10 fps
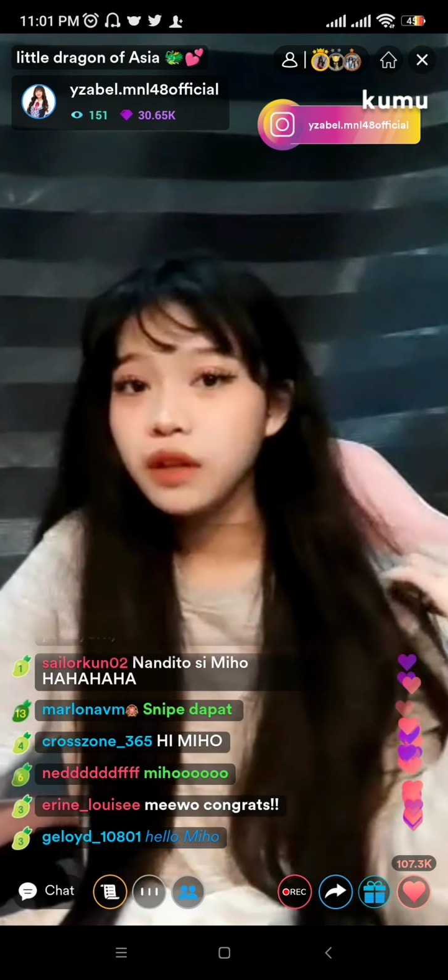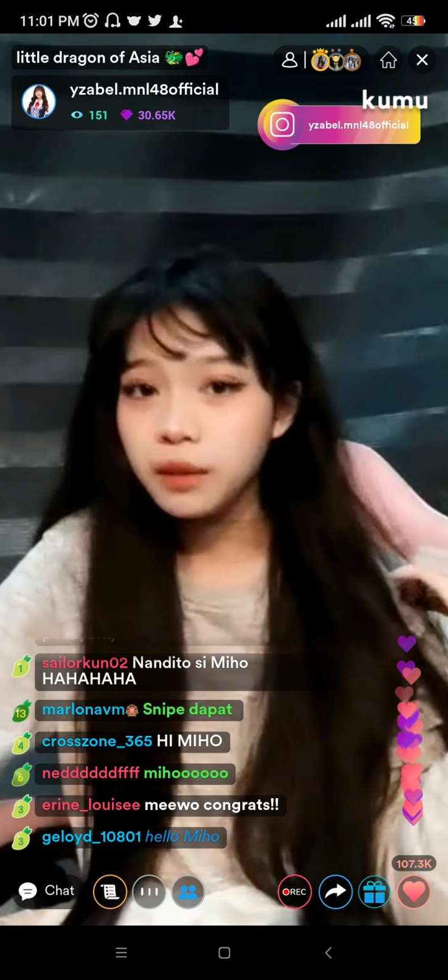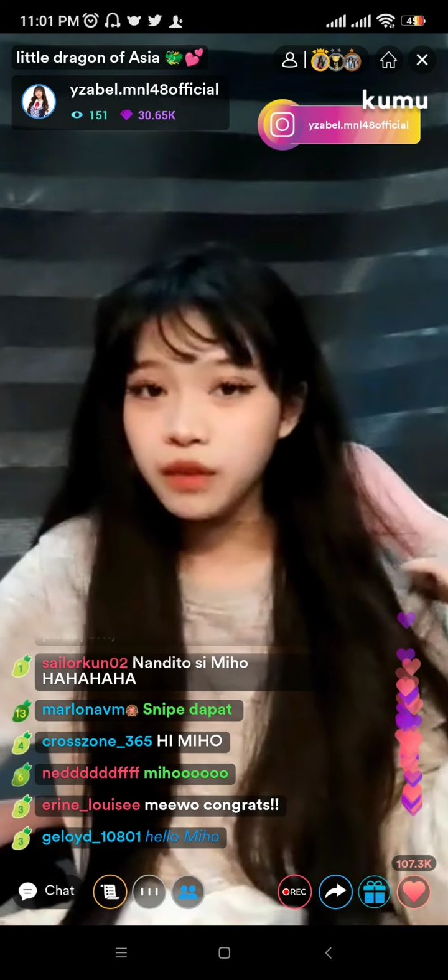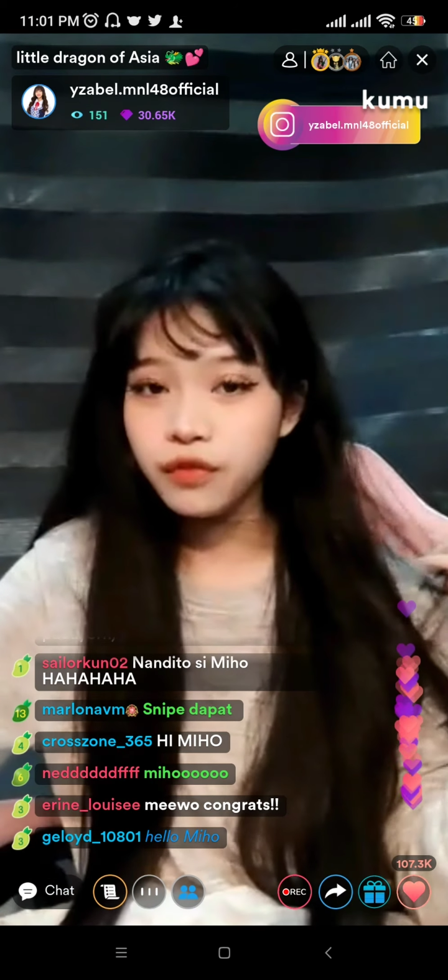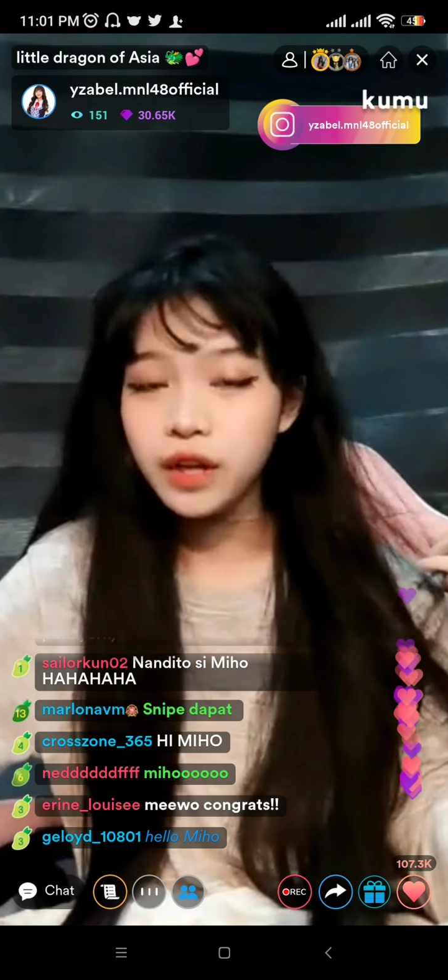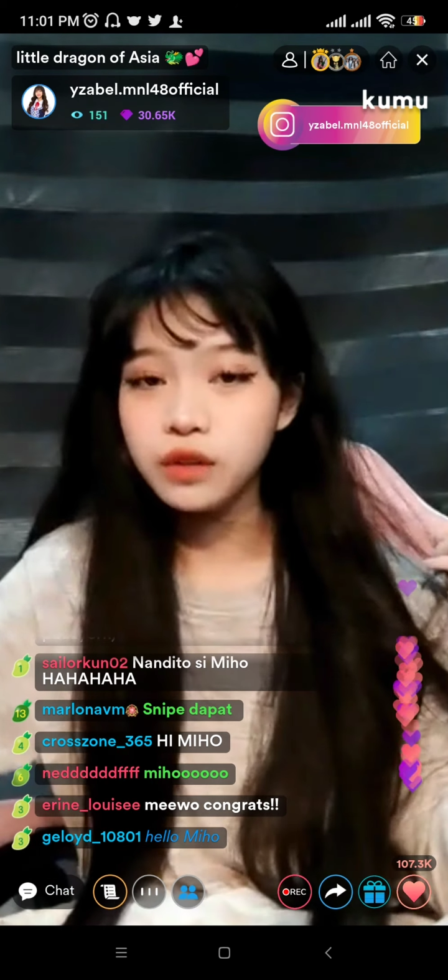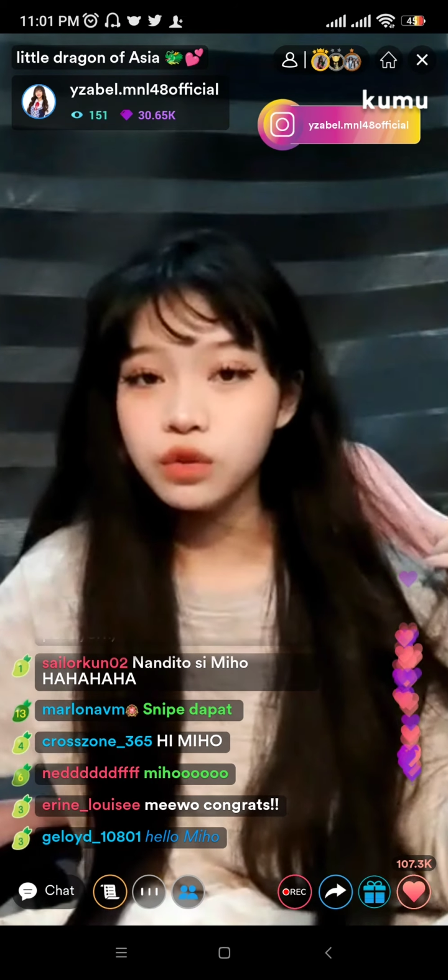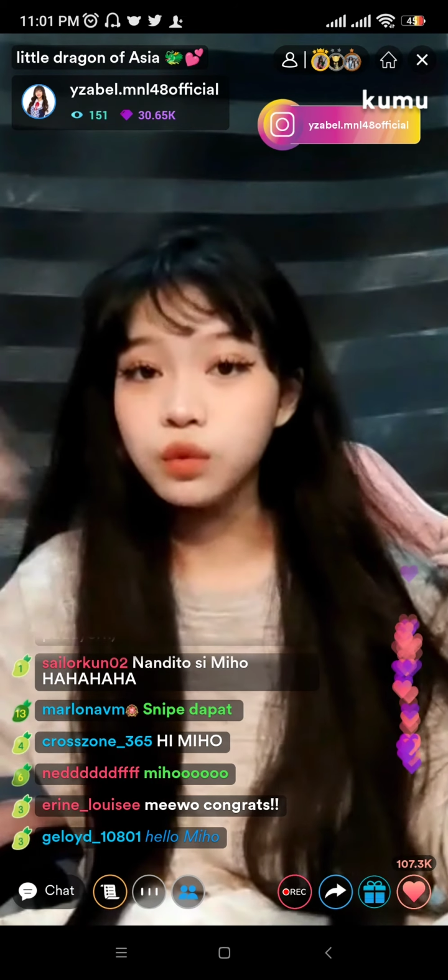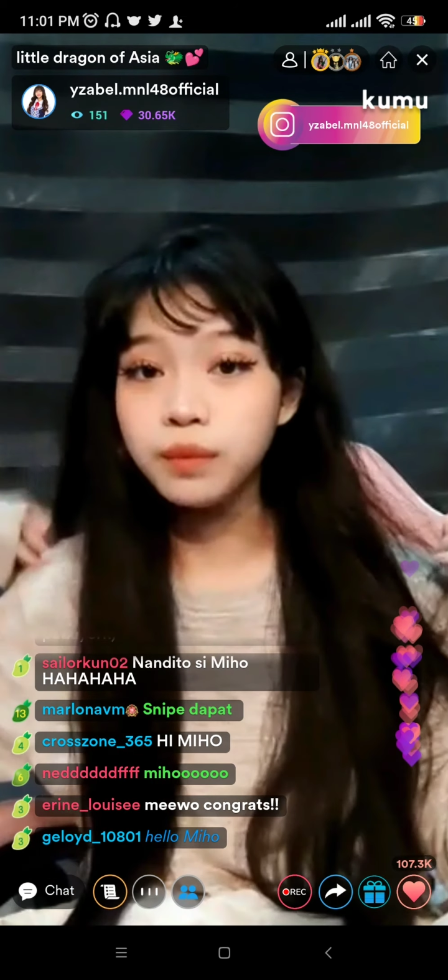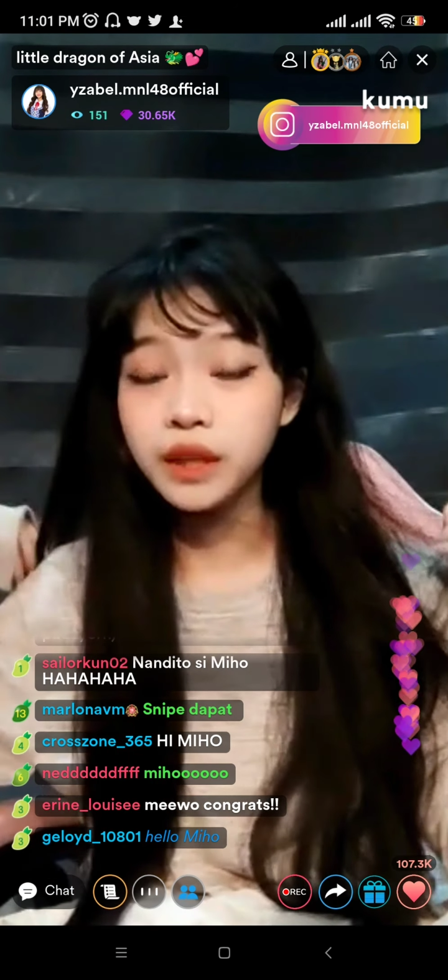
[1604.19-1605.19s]
and my friends
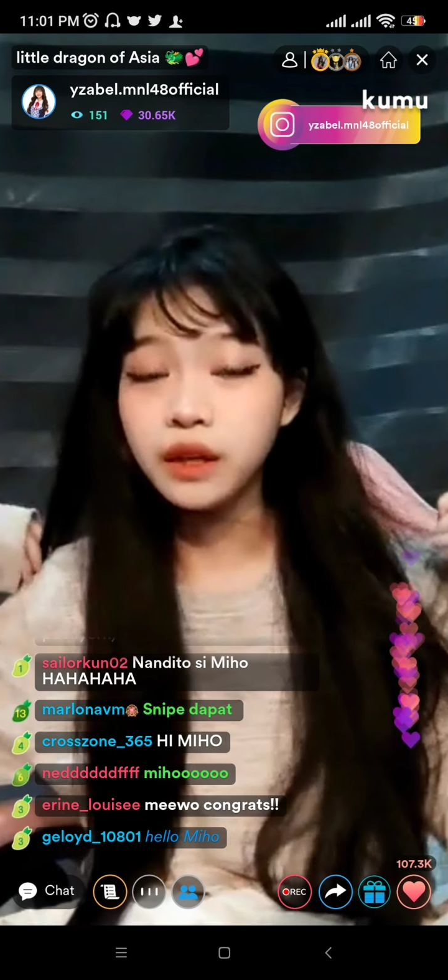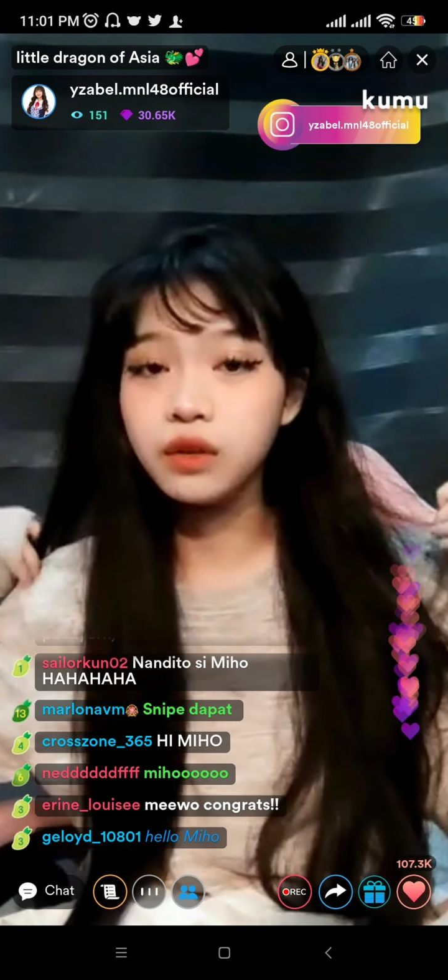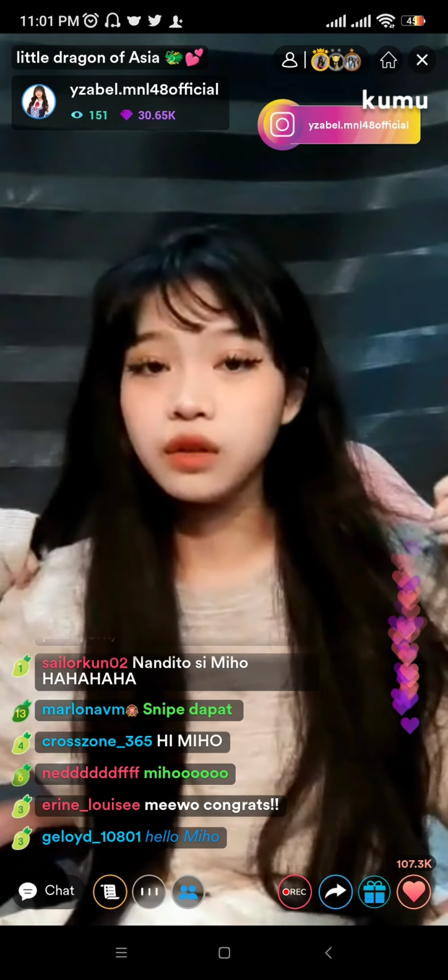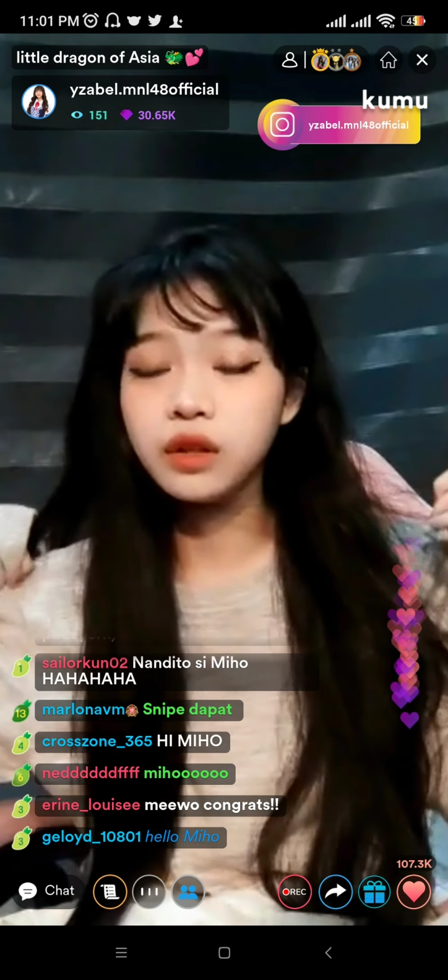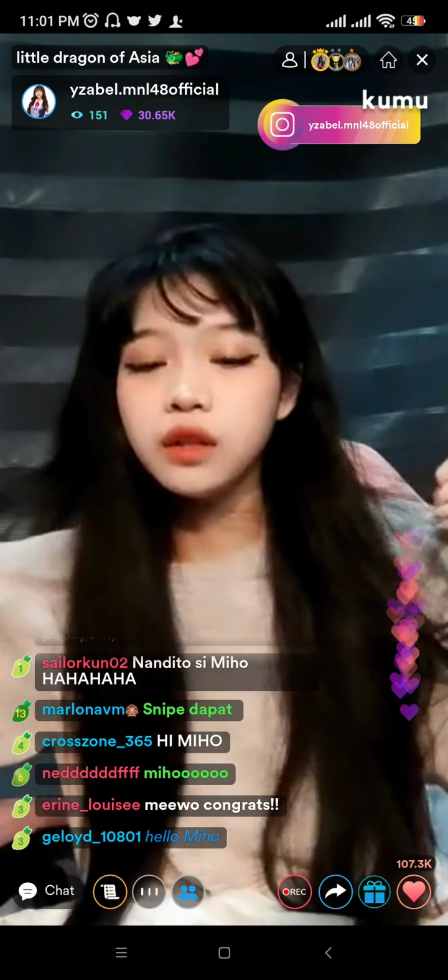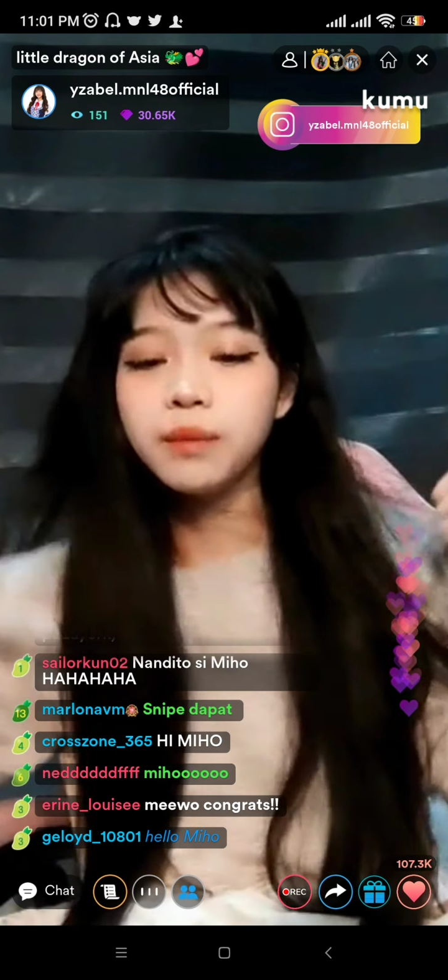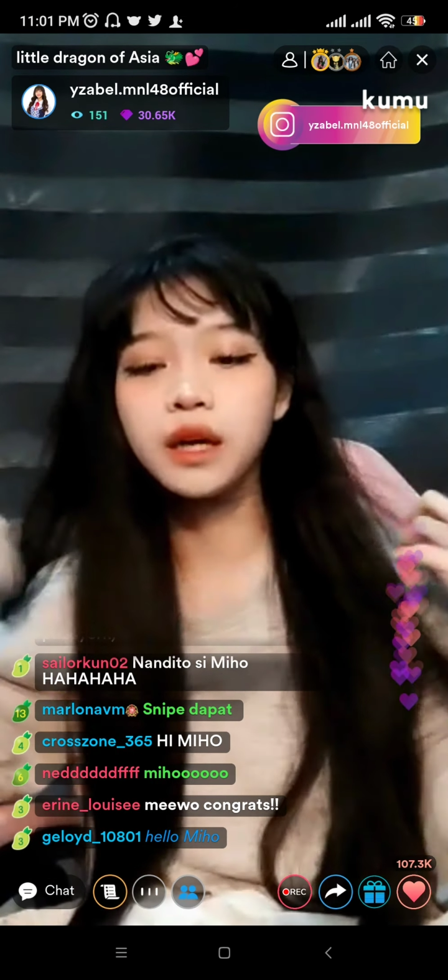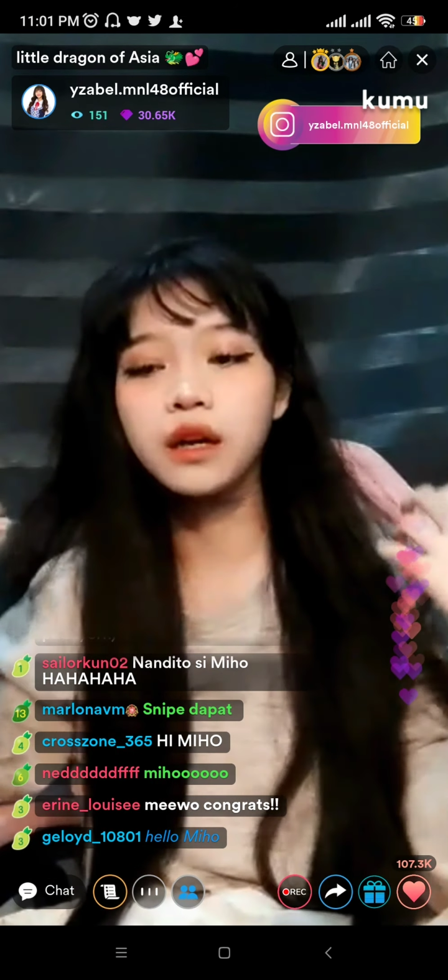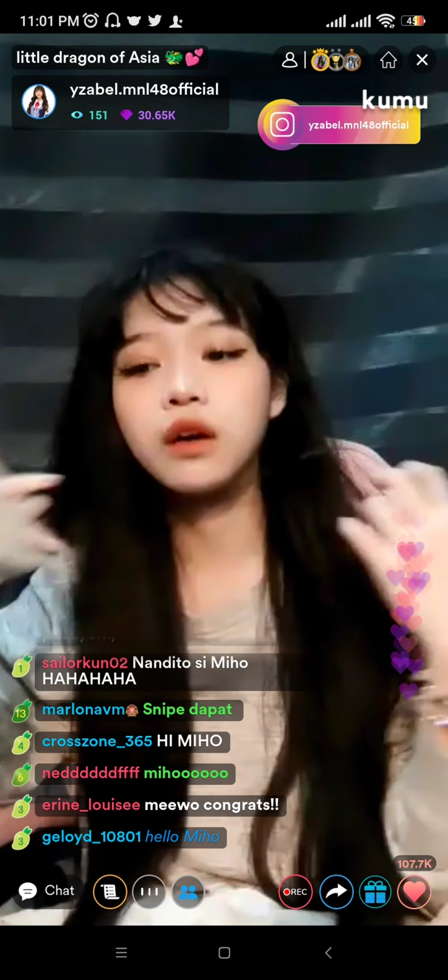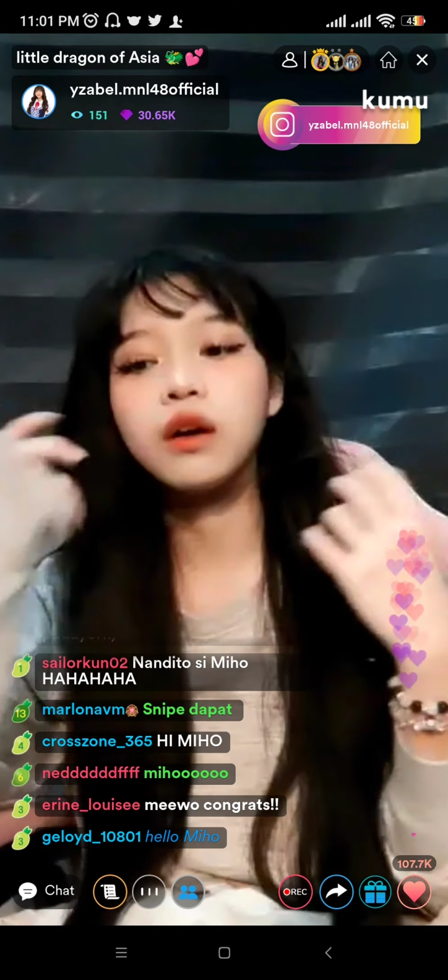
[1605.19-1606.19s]
who play good na parang,